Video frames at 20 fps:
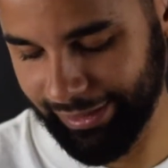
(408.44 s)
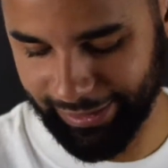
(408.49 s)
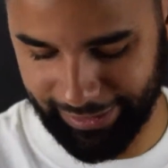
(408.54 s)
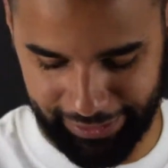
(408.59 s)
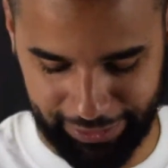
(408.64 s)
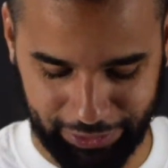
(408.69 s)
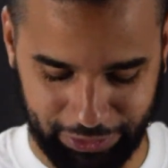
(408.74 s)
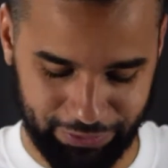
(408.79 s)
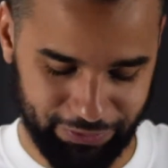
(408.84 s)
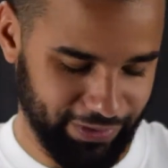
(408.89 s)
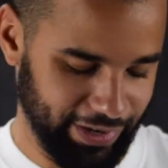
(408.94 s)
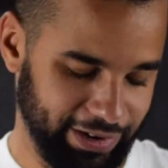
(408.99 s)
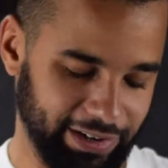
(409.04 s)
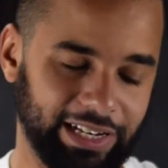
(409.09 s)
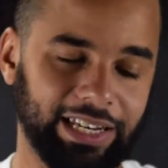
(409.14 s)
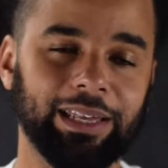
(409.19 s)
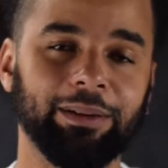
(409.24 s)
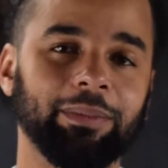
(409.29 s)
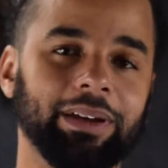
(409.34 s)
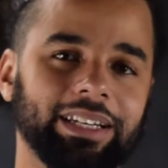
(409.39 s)
These are very
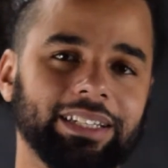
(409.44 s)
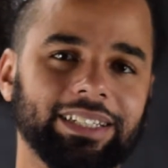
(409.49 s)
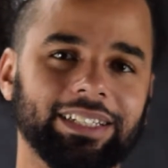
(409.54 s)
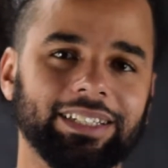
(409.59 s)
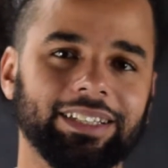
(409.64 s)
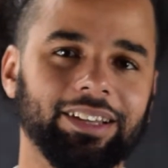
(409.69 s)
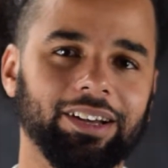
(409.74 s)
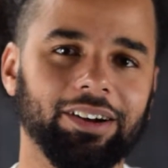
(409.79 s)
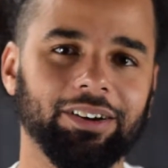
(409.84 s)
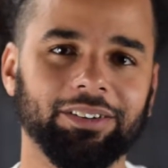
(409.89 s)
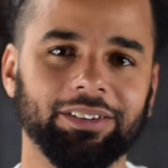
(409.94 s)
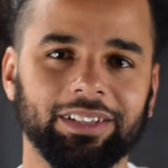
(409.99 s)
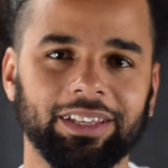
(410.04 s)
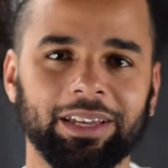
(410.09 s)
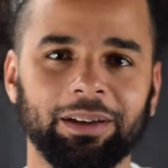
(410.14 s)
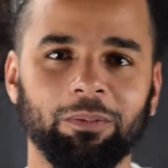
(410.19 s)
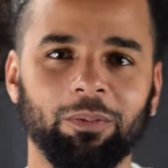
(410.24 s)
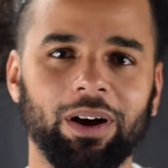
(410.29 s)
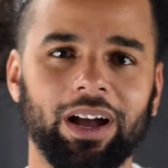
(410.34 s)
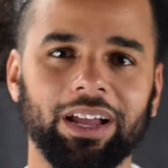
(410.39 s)
limited though, the
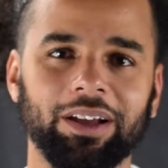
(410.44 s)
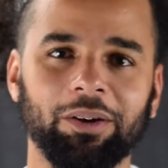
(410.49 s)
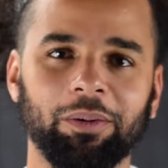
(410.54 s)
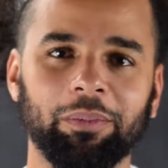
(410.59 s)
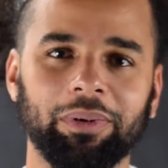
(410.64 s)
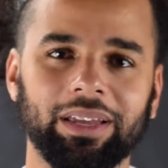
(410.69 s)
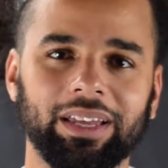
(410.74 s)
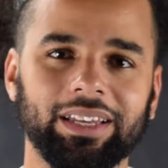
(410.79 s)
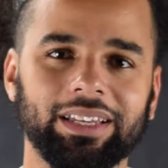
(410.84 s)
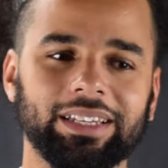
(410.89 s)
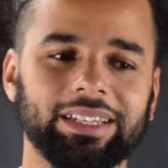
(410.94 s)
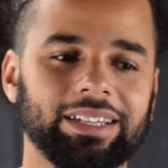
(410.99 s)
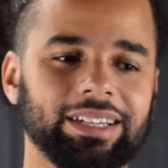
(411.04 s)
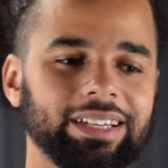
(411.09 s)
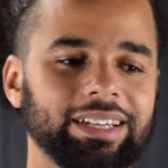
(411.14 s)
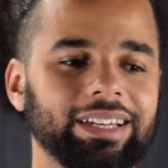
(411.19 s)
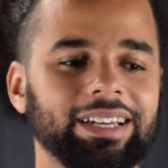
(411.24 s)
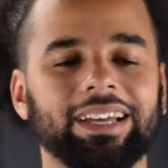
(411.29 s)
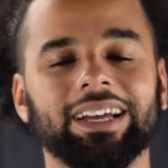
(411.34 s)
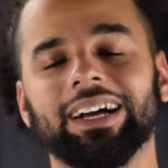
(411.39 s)
MYOB.
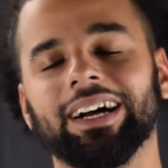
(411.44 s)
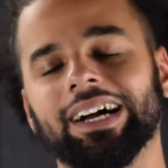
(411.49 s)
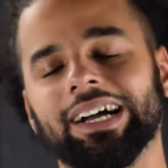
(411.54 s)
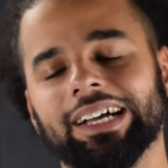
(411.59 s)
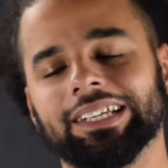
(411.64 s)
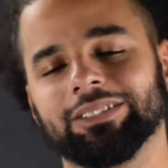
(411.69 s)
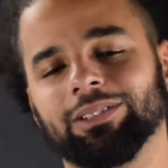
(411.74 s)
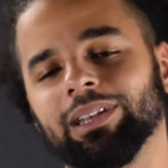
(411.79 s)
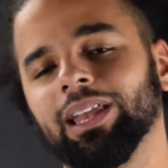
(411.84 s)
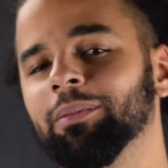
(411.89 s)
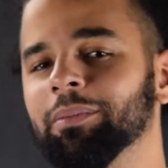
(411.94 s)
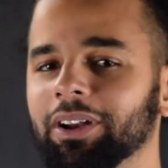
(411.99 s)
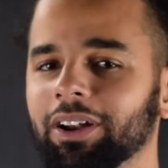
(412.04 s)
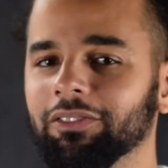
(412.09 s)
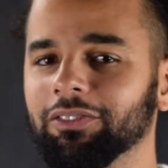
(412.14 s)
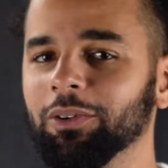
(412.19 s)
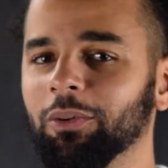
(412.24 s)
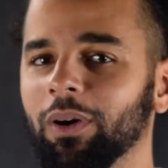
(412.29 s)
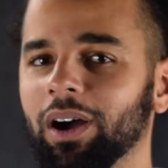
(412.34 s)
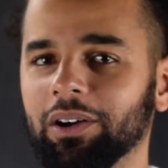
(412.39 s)
So let me know
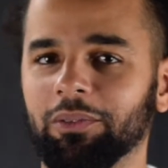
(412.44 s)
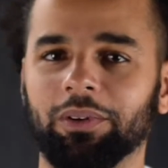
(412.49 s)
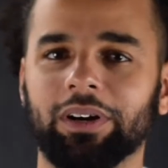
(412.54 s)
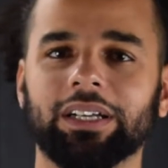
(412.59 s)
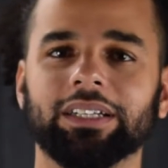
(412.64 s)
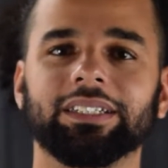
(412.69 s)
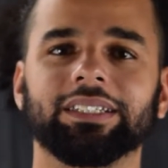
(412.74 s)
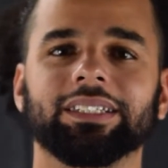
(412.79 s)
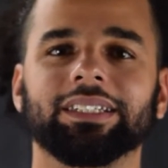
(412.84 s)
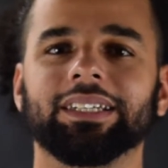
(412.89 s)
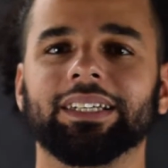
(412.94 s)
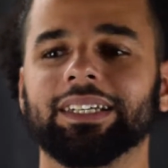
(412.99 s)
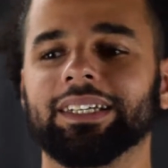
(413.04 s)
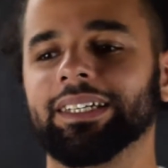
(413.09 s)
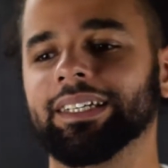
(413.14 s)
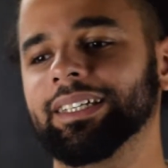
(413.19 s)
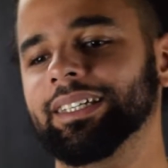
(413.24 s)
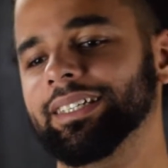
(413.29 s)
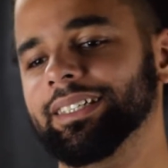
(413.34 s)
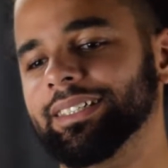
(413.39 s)
if you want one.
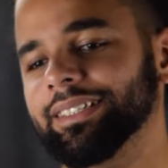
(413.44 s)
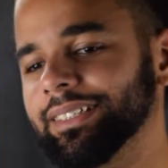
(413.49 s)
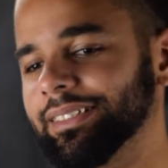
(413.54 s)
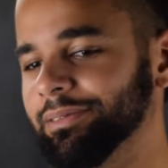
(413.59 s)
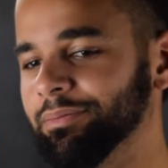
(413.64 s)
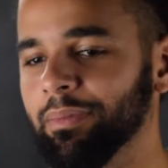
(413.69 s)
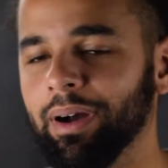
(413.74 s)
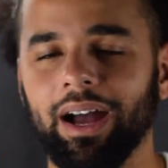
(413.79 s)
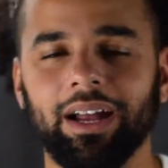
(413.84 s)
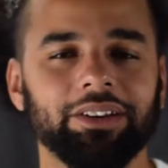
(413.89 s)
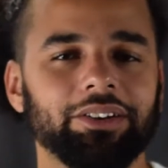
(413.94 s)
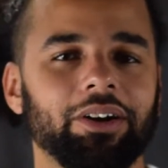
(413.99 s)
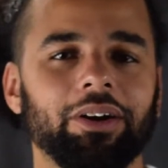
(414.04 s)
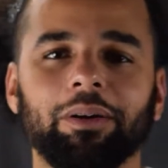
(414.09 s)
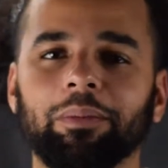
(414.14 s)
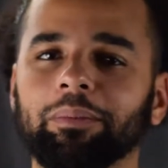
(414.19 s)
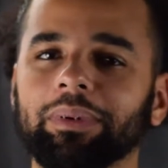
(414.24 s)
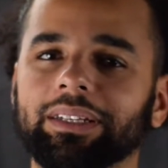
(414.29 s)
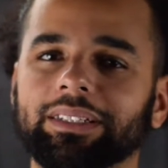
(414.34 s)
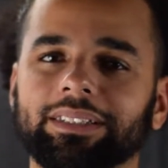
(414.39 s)
Just mind your
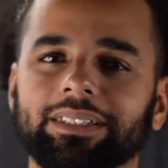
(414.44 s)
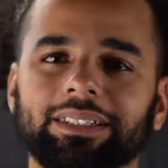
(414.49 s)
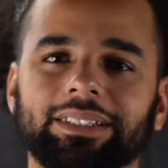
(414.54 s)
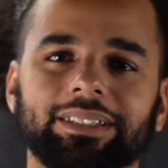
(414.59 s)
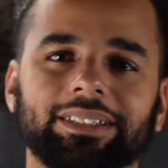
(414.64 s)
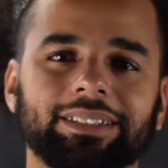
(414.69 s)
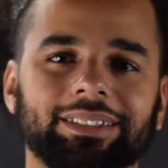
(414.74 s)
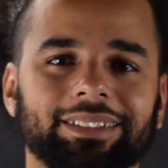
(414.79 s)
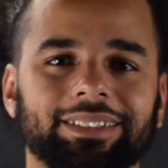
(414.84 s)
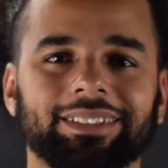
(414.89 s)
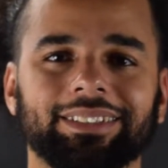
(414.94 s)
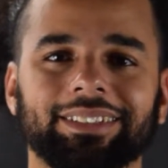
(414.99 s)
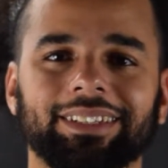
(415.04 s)
own business.